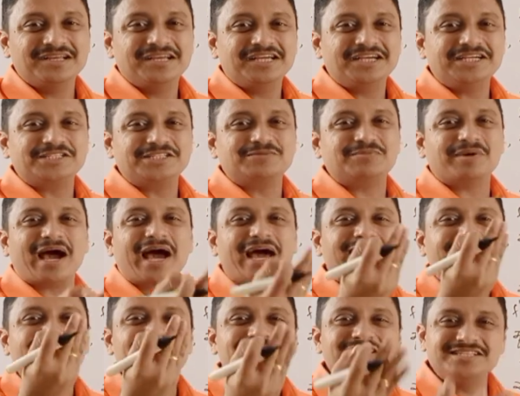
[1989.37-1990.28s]
It's very
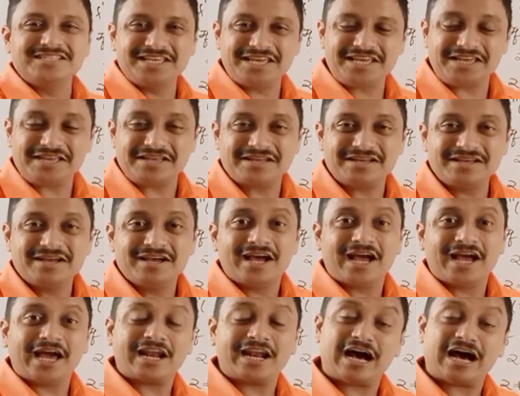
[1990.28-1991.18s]
easy.
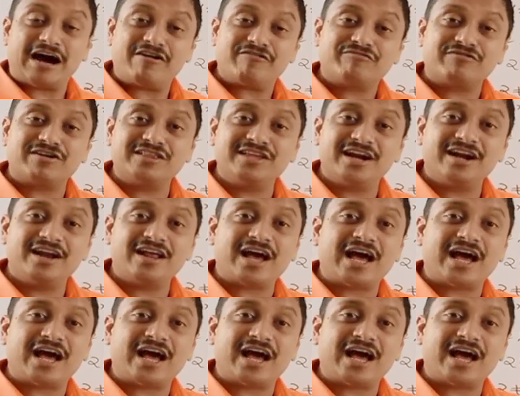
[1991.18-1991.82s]
And after that,